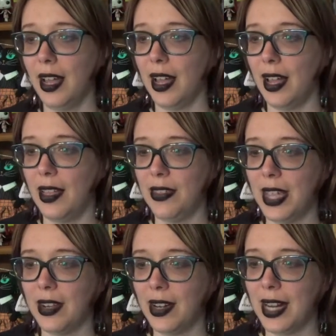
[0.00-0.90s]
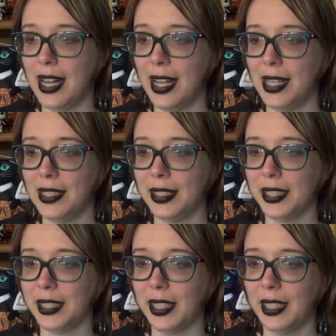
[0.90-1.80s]
There
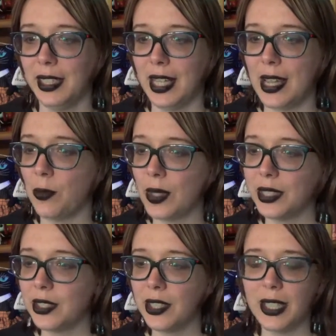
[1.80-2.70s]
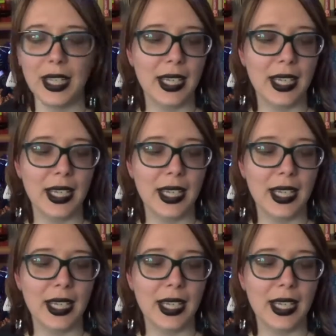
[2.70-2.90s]
is a wizard.